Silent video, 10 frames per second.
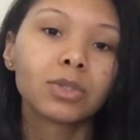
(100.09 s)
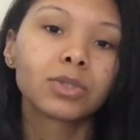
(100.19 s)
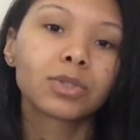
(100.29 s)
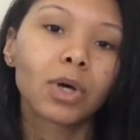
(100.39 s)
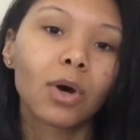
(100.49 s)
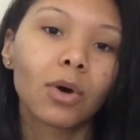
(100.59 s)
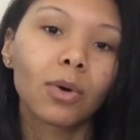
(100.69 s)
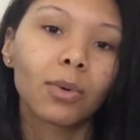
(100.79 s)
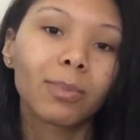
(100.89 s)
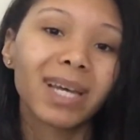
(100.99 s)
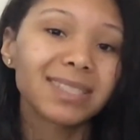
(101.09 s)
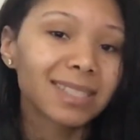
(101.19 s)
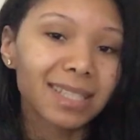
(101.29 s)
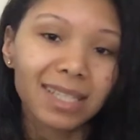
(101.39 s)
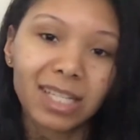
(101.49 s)
So
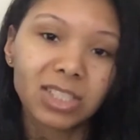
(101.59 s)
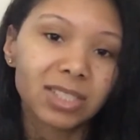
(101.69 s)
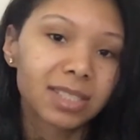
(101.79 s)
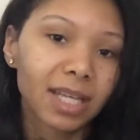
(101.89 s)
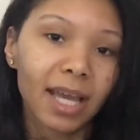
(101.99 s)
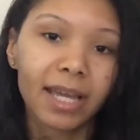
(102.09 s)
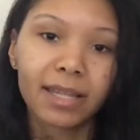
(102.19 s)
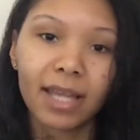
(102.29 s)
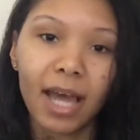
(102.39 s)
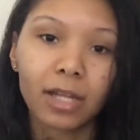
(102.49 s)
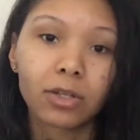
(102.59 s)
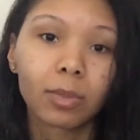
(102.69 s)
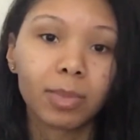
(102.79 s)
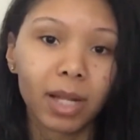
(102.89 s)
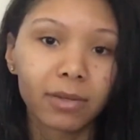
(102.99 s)
basically that's just saying that your
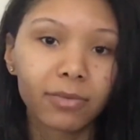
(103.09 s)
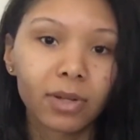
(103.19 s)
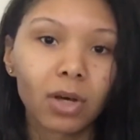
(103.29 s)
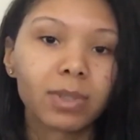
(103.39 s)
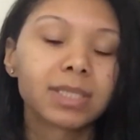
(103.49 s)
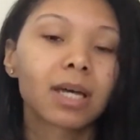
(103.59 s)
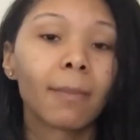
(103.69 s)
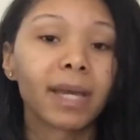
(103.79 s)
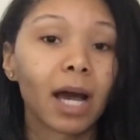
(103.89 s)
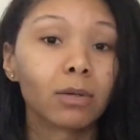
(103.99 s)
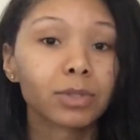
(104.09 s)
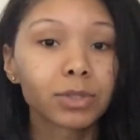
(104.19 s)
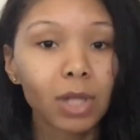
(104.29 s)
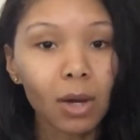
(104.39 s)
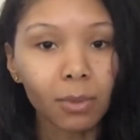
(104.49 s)
blood flow is coming out
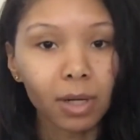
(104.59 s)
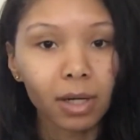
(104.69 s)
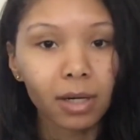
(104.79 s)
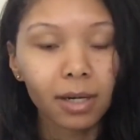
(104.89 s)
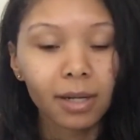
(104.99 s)
slower.